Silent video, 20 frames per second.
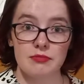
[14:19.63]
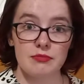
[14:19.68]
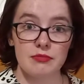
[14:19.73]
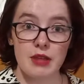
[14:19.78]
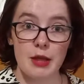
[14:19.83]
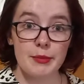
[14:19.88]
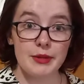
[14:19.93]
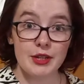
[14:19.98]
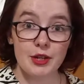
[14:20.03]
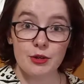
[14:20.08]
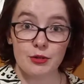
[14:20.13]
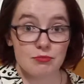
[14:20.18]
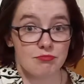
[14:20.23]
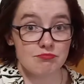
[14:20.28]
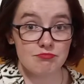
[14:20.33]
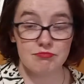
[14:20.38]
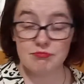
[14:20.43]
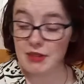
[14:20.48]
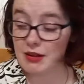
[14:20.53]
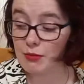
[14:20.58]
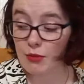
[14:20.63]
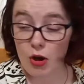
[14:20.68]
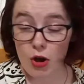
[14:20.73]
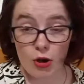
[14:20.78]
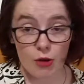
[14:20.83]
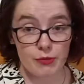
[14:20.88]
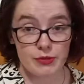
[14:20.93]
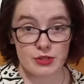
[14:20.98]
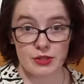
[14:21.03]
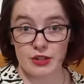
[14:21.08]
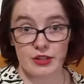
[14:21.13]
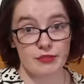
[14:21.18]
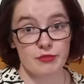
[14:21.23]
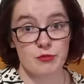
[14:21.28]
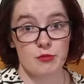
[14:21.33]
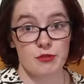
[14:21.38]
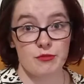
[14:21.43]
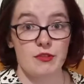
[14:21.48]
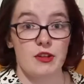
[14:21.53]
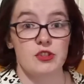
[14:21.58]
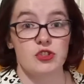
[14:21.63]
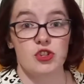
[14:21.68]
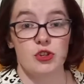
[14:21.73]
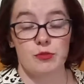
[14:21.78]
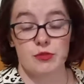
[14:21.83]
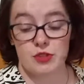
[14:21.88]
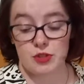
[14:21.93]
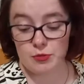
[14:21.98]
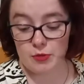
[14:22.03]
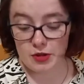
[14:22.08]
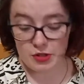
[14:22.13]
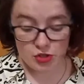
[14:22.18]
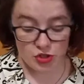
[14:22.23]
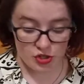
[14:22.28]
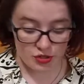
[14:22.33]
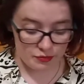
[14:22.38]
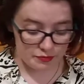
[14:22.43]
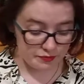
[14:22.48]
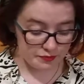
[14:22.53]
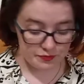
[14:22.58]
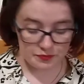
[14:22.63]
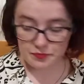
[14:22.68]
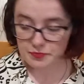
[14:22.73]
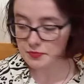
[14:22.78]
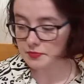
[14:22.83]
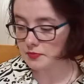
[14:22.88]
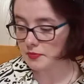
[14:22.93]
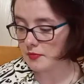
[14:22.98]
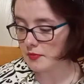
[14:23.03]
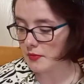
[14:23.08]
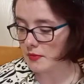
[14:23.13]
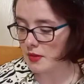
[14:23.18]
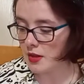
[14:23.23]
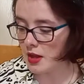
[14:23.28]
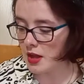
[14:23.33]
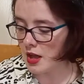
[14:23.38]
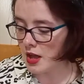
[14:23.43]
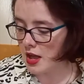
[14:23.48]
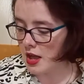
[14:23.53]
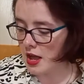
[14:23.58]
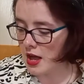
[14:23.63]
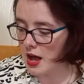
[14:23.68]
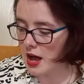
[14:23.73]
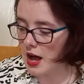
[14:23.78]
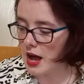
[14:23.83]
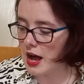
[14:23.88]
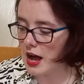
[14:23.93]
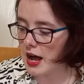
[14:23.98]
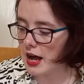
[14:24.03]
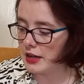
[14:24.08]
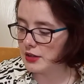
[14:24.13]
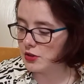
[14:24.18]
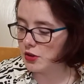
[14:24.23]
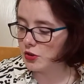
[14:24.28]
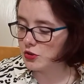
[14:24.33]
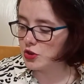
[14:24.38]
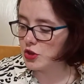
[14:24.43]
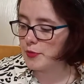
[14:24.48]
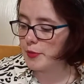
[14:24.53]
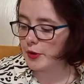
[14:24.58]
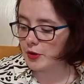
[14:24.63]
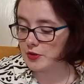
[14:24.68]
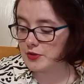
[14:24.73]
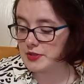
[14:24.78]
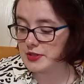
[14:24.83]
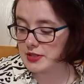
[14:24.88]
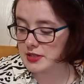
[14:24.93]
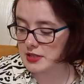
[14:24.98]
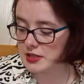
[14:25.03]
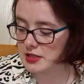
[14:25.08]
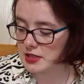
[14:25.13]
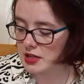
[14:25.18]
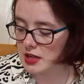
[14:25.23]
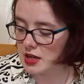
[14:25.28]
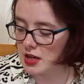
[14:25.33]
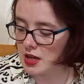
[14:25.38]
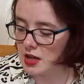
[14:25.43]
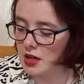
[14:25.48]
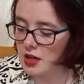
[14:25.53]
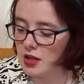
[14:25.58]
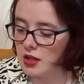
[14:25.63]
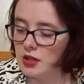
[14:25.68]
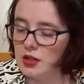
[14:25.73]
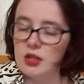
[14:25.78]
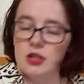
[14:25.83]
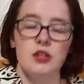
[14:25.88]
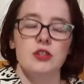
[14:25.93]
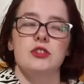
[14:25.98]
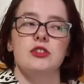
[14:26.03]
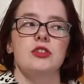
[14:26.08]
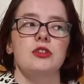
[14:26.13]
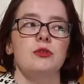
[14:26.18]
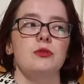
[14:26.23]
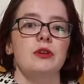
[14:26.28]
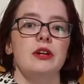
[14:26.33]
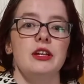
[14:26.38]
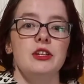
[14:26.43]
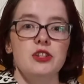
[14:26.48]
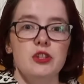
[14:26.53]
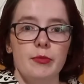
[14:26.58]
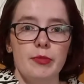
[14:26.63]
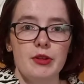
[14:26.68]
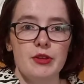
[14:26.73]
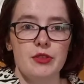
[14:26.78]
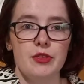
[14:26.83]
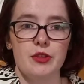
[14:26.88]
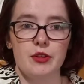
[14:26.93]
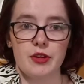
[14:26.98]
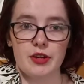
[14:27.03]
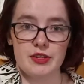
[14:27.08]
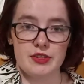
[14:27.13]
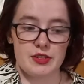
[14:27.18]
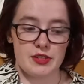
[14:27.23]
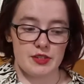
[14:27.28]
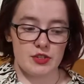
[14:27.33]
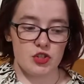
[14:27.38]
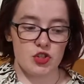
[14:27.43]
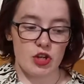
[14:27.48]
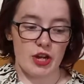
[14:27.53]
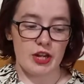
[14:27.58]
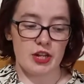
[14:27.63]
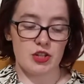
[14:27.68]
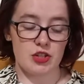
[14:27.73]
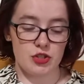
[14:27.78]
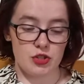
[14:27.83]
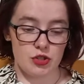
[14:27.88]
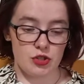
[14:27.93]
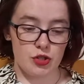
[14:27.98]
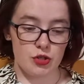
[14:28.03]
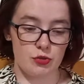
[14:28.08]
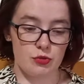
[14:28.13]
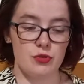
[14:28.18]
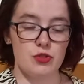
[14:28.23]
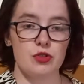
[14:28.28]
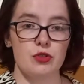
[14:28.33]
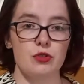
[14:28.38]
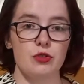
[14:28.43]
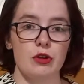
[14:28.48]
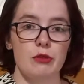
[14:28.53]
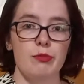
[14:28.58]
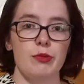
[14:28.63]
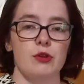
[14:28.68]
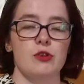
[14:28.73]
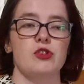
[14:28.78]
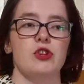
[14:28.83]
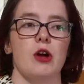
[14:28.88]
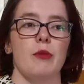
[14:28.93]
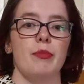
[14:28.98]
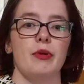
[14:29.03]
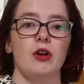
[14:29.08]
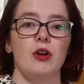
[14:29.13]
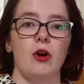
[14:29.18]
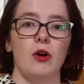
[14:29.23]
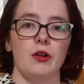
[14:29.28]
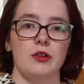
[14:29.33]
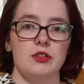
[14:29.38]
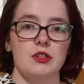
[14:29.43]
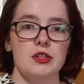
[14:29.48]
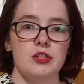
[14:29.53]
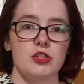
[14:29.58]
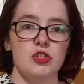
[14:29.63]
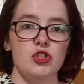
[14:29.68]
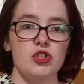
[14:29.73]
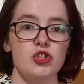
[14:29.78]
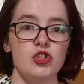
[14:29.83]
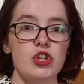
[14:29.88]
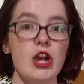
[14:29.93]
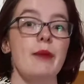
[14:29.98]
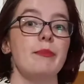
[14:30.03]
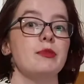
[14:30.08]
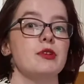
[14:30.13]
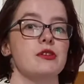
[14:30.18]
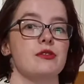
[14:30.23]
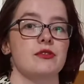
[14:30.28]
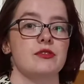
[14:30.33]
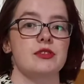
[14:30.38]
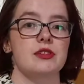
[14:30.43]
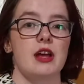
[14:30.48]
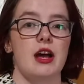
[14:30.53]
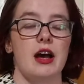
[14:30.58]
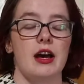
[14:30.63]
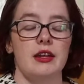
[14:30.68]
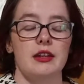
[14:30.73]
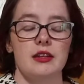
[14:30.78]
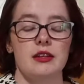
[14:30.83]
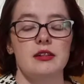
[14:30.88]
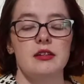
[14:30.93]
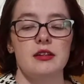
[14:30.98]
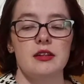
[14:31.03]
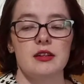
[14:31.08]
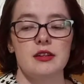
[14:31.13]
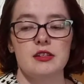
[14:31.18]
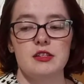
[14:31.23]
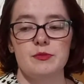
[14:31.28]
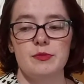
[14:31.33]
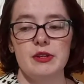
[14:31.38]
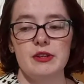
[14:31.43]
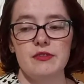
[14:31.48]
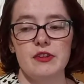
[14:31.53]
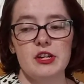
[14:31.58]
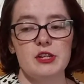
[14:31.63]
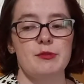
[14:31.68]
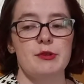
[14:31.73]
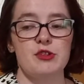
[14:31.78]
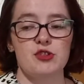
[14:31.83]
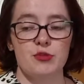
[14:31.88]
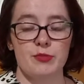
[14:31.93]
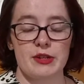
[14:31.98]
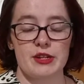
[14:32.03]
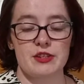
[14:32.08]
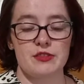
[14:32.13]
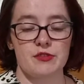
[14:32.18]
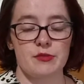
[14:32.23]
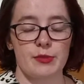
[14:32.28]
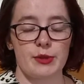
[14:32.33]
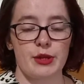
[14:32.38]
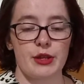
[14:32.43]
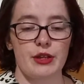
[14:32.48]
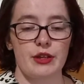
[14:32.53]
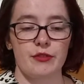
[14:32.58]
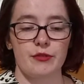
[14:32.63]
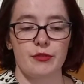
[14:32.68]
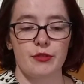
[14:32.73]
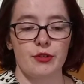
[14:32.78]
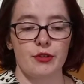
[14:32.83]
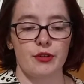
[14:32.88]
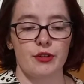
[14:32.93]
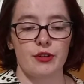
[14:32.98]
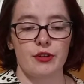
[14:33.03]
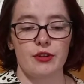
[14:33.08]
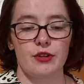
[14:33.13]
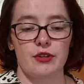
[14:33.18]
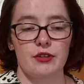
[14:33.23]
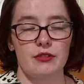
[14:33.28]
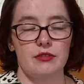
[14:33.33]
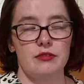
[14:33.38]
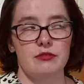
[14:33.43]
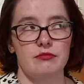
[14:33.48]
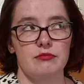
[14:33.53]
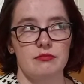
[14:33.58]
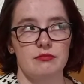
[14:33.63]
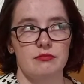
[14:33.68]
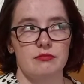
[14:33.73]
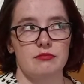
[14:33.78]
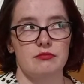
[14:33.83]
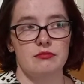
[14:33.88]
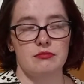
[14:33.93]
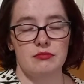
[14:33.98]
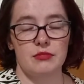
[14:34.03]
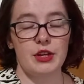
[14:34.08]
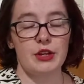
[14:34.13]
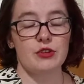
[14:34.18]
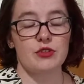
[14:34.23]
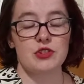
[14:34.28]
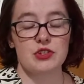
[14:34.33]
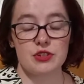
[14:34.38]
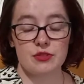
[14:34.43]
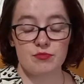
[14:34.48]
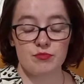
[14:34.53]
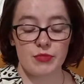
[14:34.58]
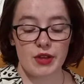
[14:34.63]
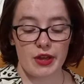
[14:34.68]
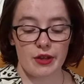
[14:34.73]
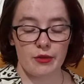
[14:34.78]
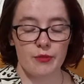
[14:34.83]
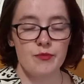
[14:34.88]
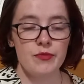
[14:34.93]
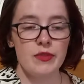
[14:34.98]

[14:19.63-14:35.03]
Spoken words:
let me know. I'm always looking for more Flosstubers to watch. And onto the books. So in Dublin, there is this giant 2-story bookshop called Chapters, and it has been a very special place for me for years now.